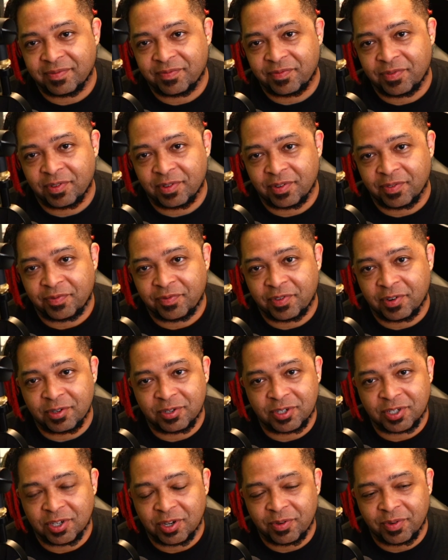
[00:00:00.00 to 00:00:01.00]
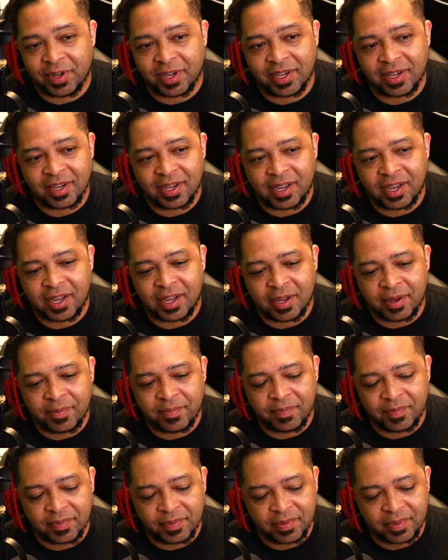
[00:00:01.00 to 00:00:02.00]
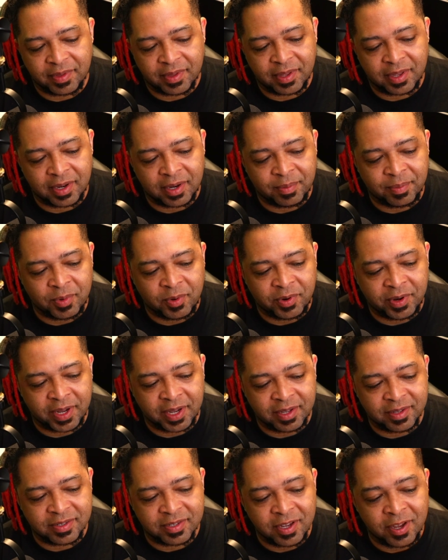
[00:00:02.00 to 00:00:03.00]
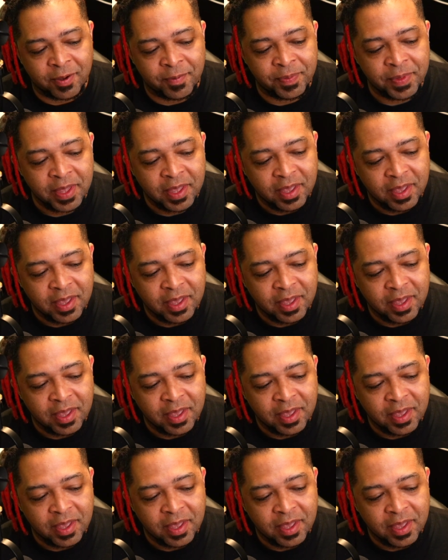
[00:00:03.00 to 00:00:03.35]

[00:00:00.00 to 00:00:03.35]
for the first showing in the morning. So,